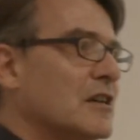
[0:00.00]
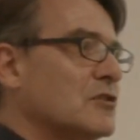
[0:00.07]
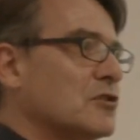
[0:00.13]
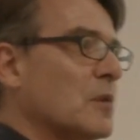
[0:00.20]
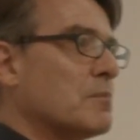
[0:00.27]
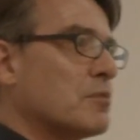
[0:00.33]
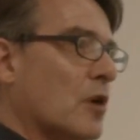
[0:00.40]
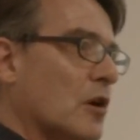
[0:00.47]

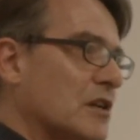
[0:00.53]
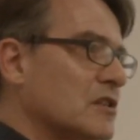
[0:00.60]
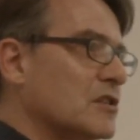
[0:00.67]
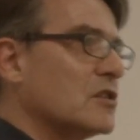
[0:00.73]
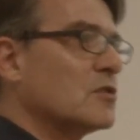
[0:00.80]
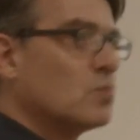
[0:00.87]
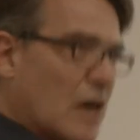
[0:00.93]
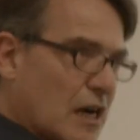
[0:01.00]
So brought
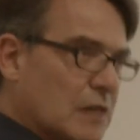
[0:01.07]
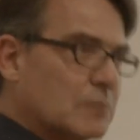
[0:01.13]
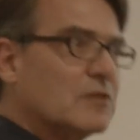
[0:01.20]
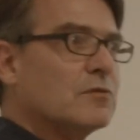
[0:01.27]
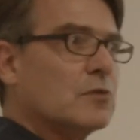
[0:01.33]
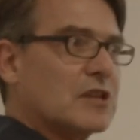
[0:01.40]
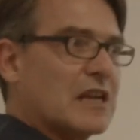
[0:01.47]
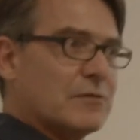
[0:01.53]
into the realm
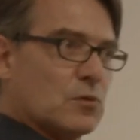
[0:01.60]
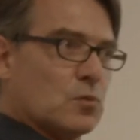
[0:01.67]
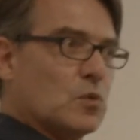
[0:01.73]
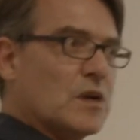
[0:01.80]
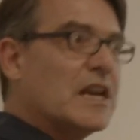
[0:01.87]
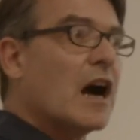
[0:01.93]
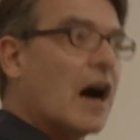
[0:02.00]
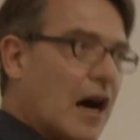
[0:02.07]
of whatever
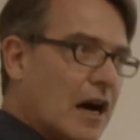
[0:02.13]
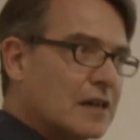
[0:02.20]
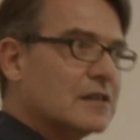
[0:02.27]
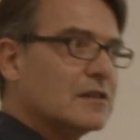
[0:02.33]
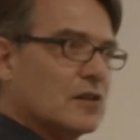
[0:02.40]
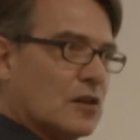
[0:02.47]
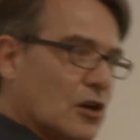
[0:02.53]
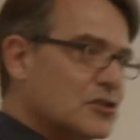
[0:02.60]
we are,
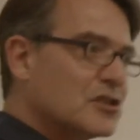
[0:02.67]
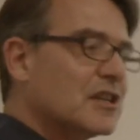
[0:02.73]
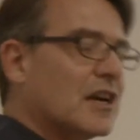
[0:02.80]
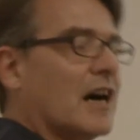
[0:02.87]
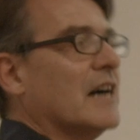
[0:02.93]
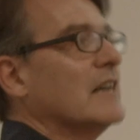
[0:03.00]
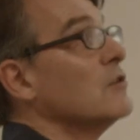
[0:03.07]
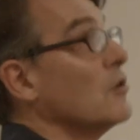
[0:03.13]
us
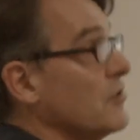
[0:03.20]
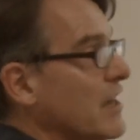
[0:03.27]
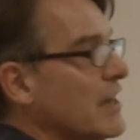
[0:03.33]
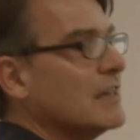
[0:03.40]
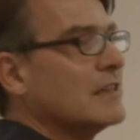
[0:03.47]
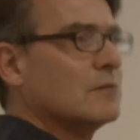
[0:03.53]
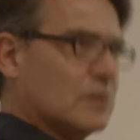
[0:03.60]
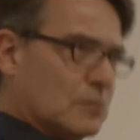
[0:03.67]
kind, or
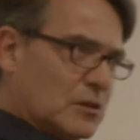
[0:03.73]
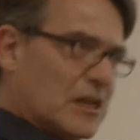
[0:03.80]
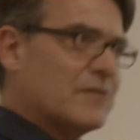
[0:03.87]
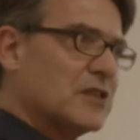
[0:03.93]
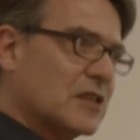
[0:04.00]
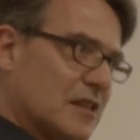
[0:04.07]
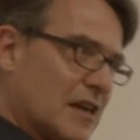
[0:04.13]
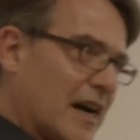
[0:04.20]
their,
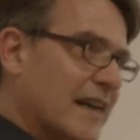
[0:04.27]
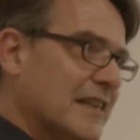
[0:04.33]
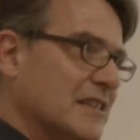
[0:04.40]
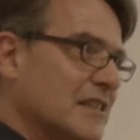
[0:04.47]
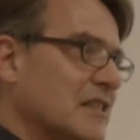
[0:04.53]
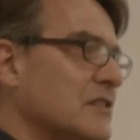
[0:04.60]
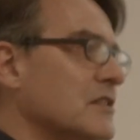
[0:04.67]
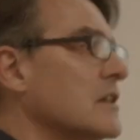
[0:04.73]
whatever the kind
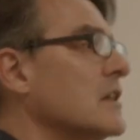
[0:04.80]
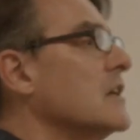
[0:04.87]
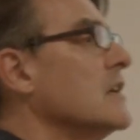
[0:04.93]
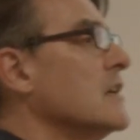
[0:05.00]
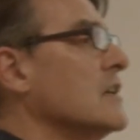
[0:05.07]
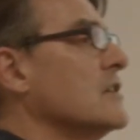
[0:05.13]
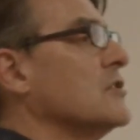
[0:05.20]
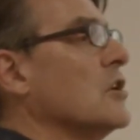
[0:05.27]
is.
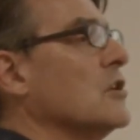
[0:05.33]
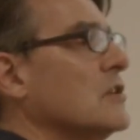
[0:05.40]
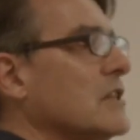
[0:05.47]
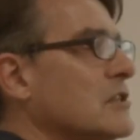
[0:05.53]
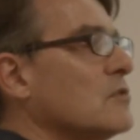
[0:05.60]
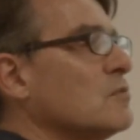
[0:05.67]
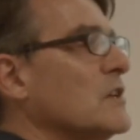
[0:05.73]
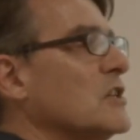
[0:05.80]
So
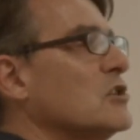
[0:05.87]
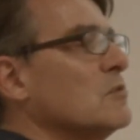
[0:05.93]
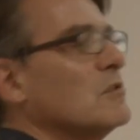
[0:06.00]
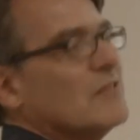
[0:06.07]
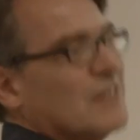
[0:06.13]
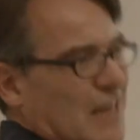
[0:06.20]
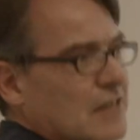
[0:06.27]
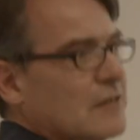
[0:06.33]
it's a ritual
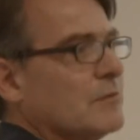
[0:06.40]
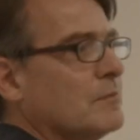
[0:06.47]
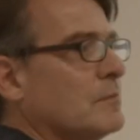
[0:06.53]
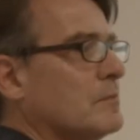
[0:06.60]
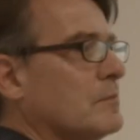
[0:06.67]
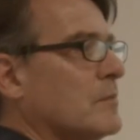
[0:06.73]
of kind of